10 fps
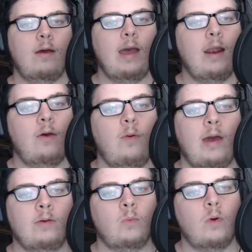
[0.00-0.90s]
Hello
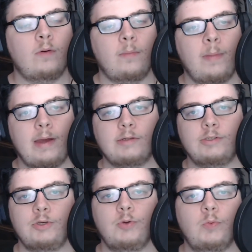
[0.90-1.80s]
and welcome back
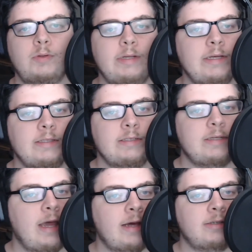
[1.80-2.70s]
to Dean's
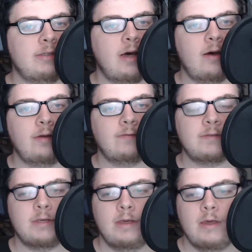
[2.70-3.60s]
Tech Dives.